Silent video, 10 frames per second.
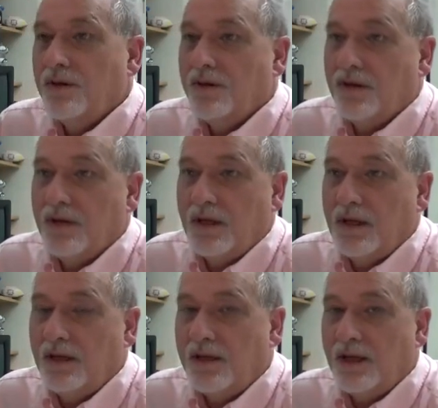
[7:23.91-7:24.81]
the
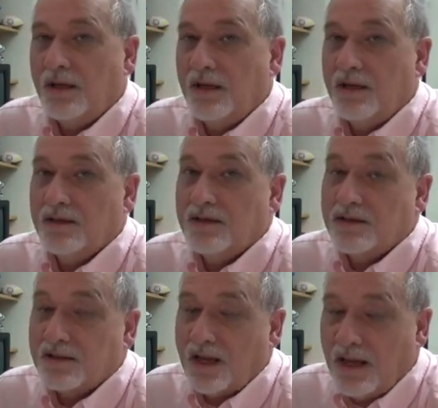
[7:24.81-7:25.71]
indent is the
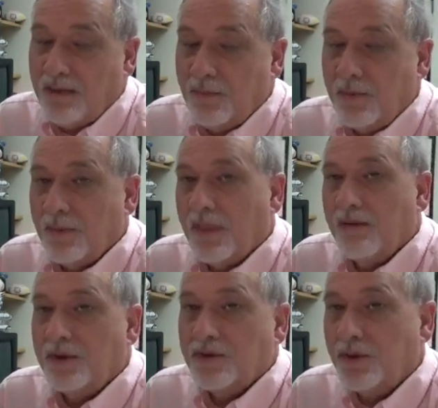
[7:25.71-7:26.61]
same
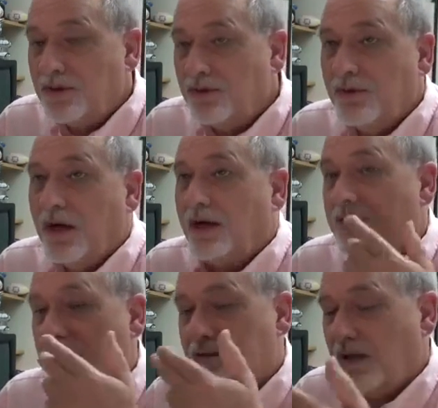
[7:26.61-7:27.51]
between 2
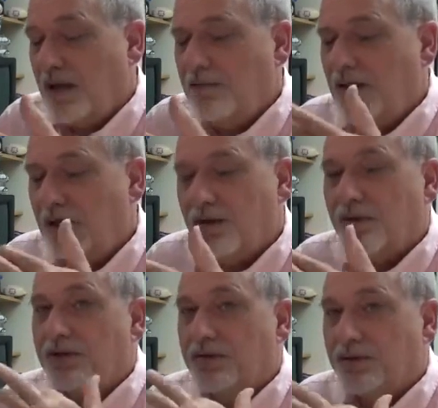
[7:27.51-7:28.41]
lines, the same,
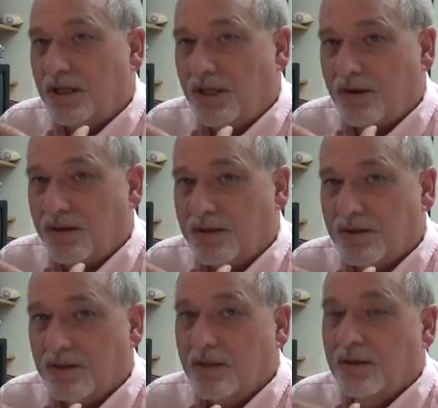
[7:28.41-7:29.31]
increased or decreased.